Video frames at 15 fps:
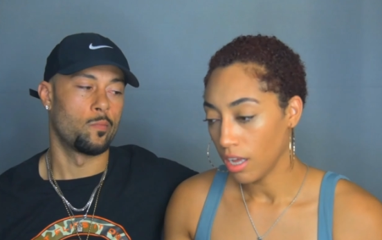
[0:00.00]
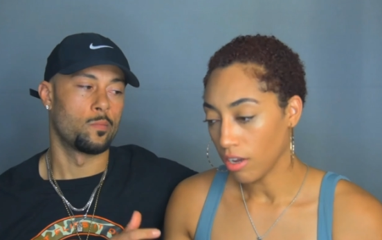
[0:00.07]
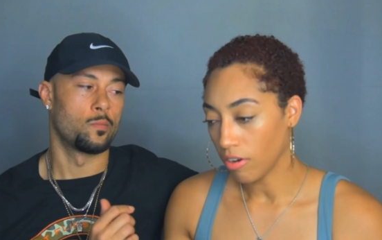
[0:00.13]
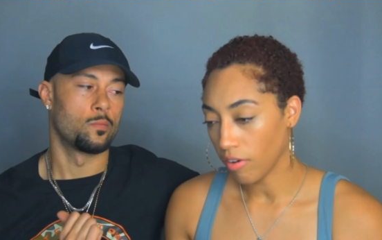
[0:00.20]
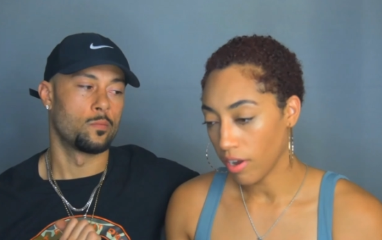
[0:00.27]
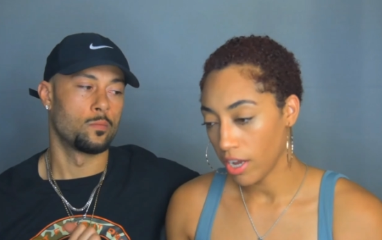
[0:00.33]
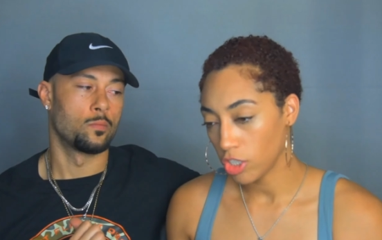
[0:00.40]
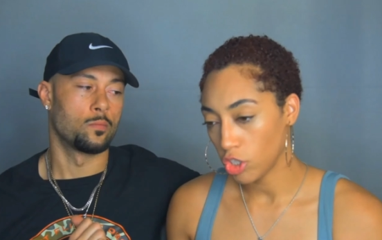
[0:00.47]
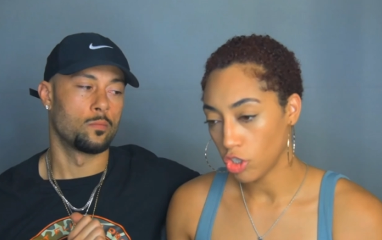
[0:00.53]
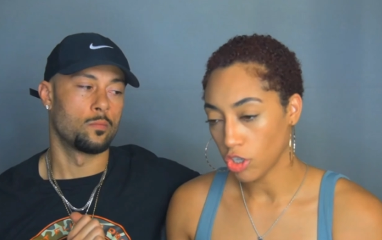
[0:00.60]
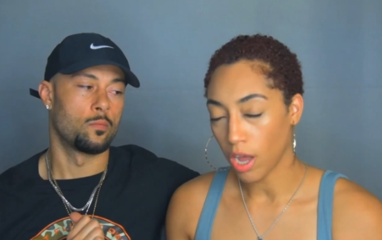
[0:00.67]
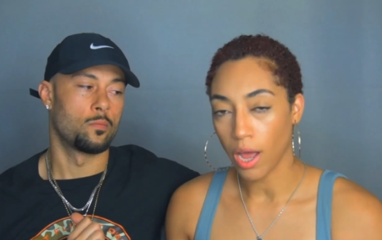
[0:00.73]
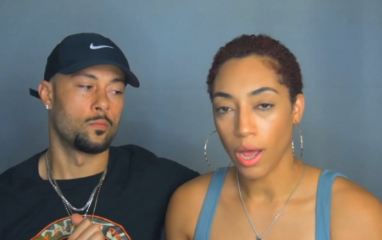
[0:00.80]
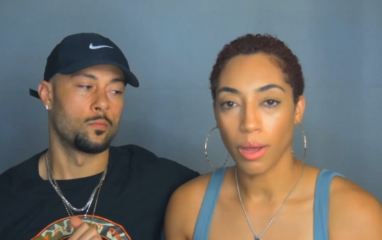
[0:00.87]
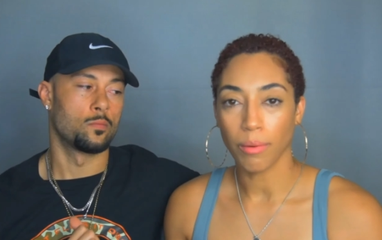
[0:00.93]
Speaker 1: Greg's
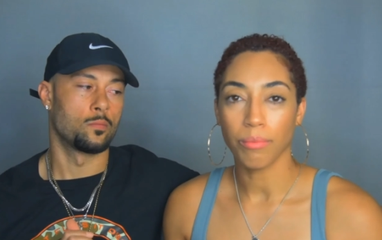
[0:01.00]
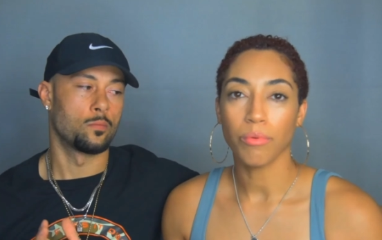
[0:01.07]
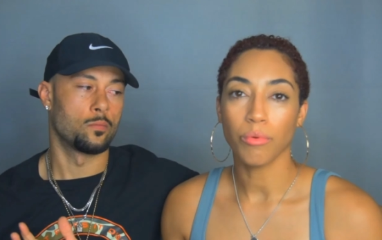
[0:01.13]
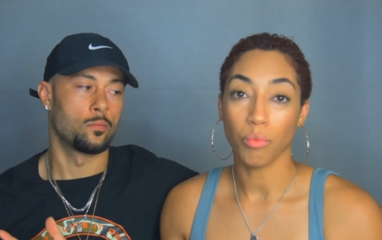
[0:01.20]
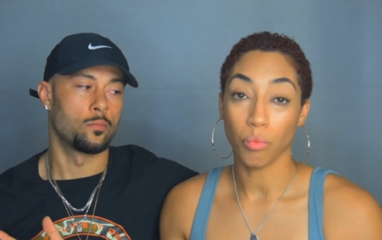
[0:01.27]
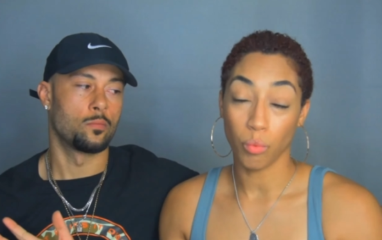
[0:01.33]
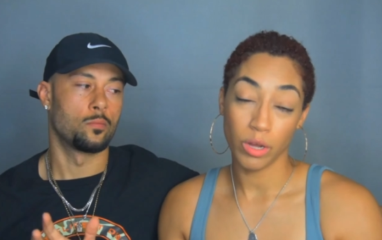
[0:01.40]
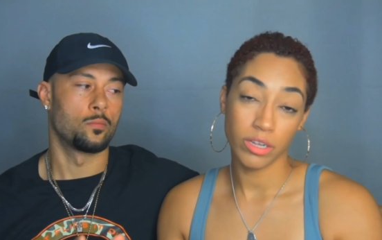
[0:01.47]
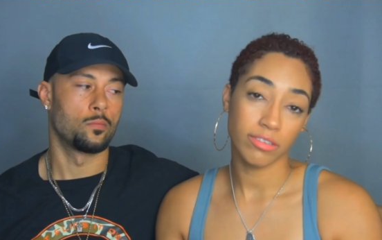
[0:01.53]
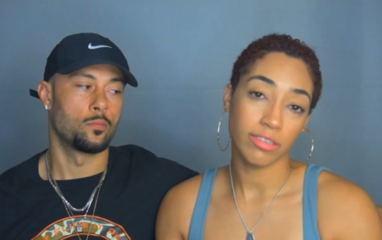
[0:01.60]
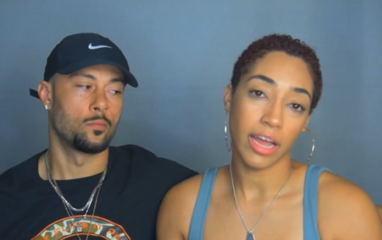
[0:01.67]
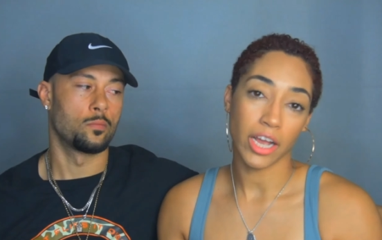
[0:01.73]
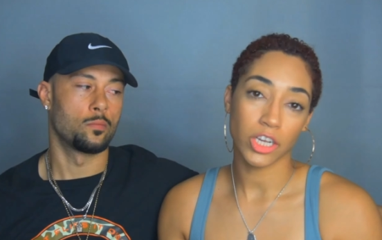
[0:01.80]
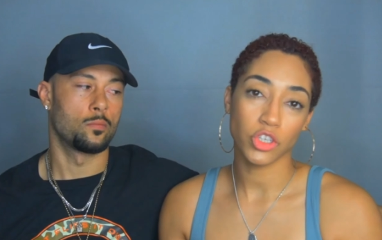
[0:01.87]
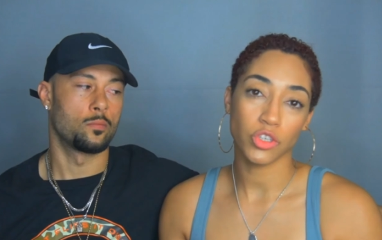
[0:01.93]
job was
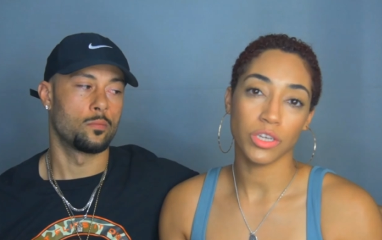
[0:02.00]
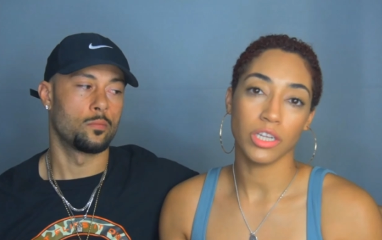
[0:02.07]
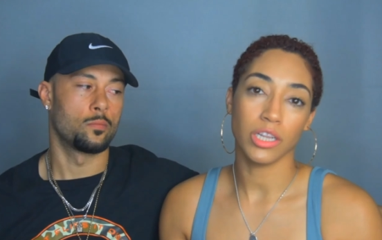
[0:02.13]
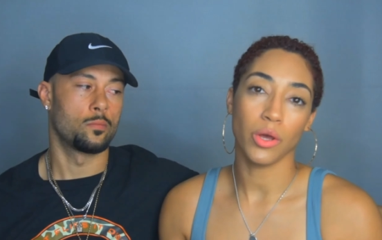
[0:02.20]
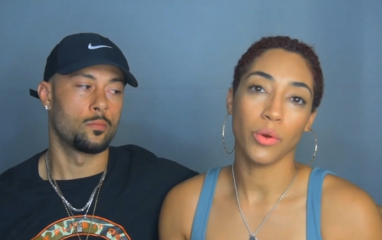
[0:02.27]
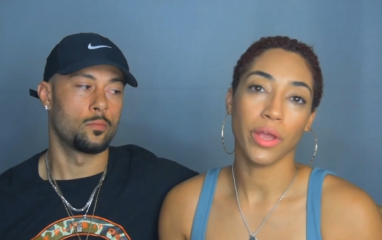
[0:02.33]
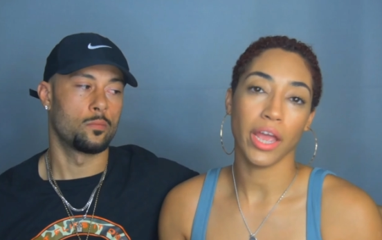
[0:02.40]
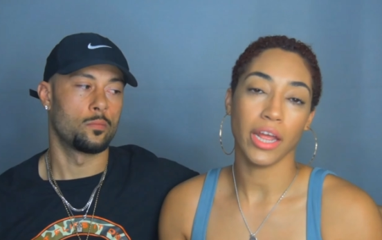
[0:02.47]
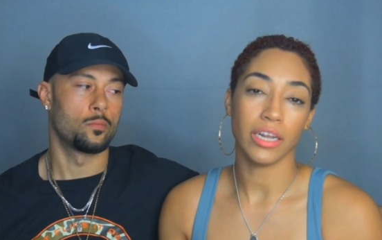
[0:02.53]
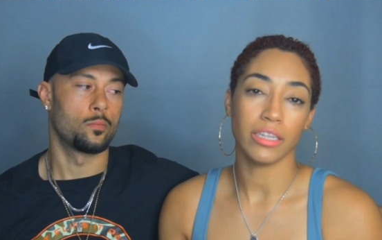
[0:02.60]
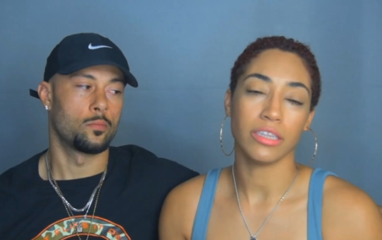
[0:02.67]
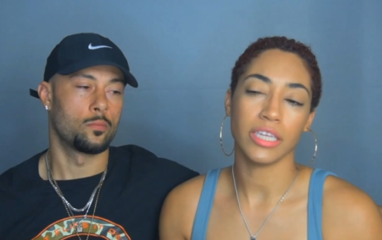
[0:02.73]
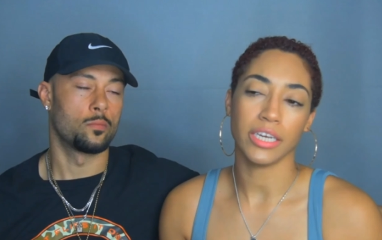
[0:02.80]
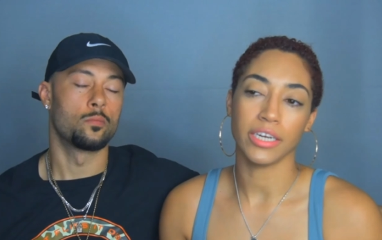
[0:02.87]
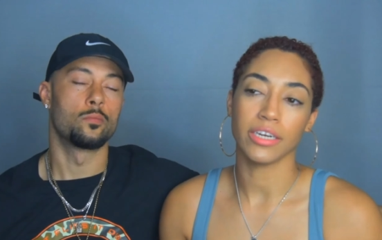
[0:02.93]
actually
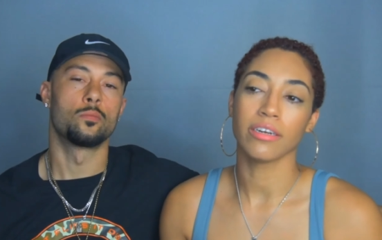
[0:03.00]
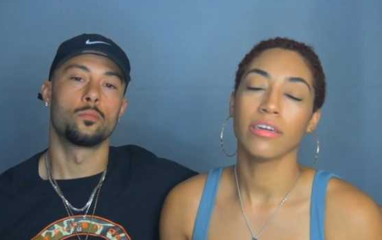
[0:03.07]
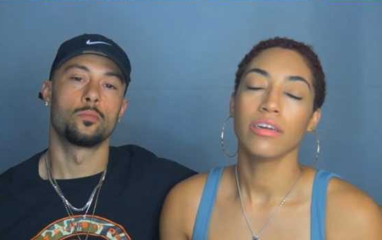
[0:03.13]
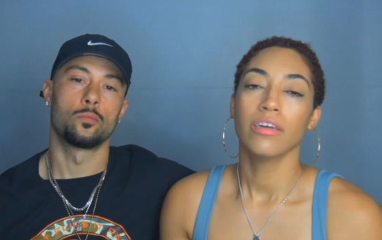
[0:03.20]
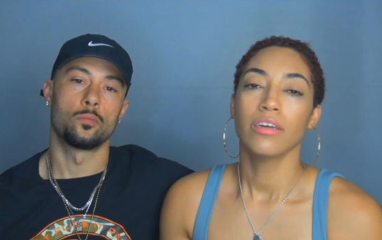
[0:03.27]
located there.